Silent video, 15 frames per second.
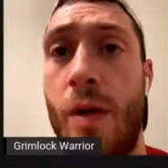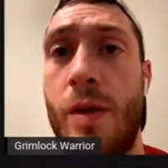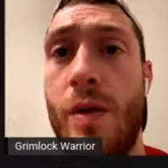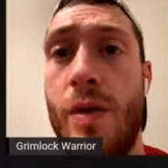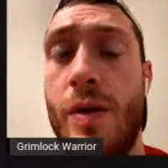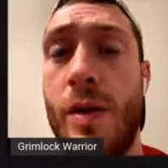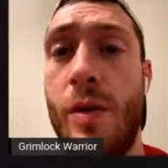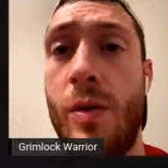
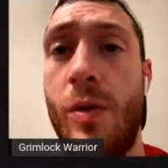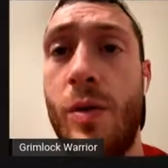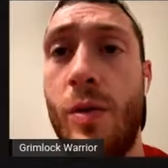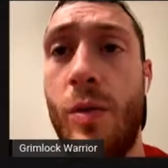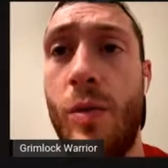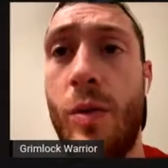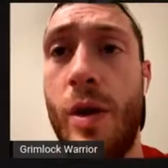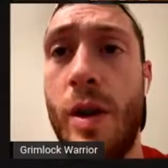So
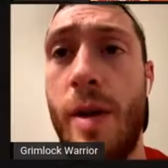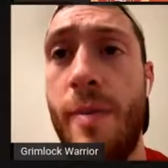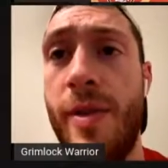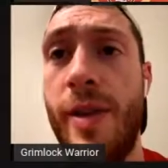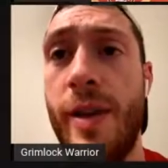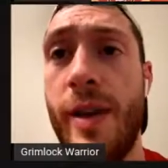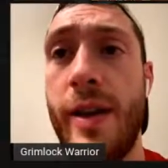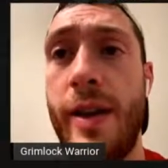what I'm
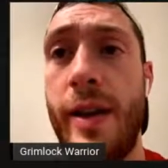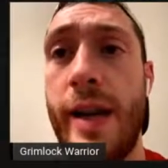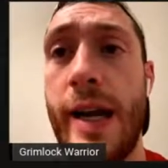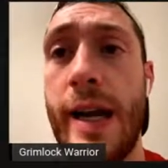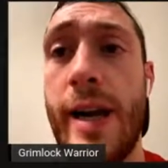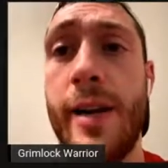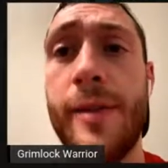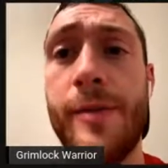thinking
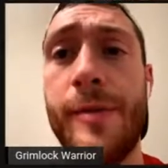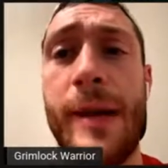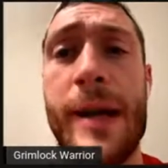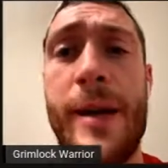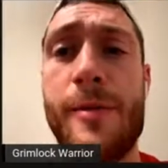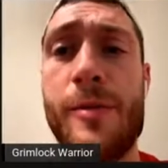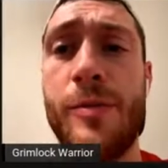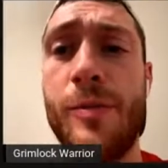here,
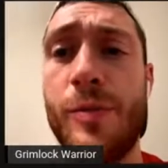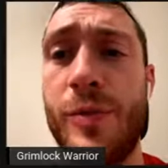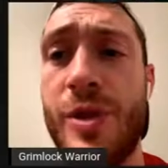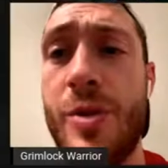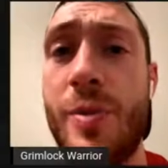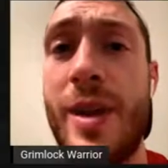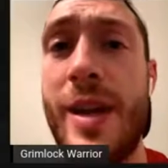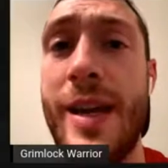
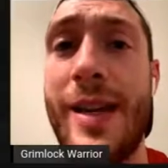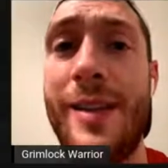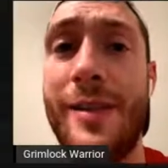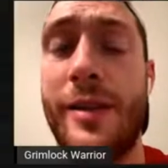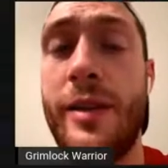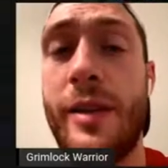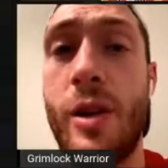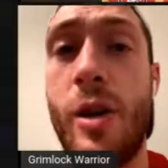to me,
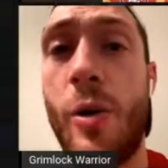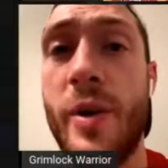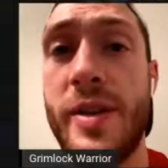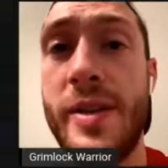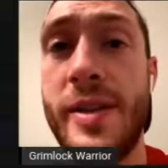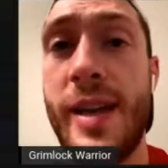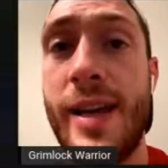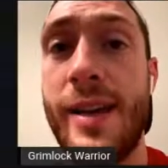you
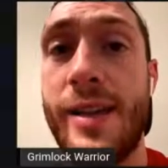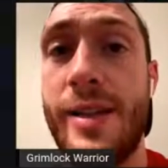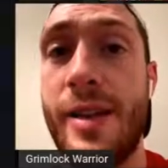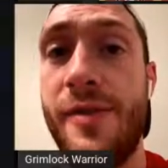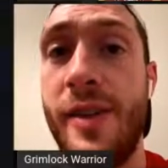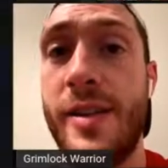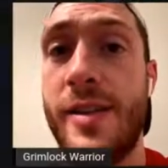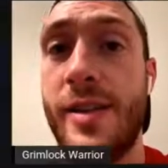always take a
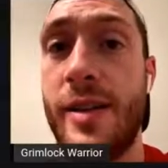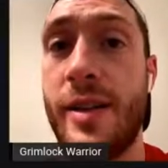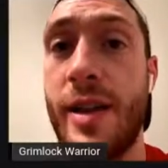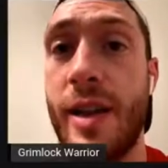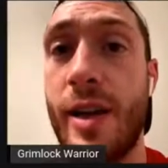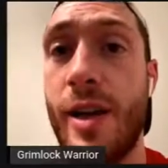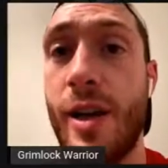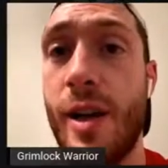defense and a
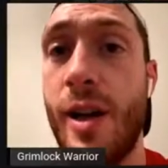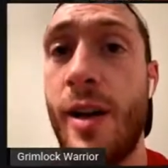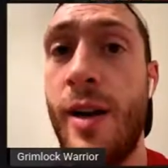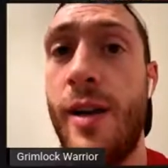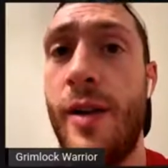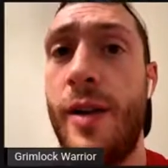kicker.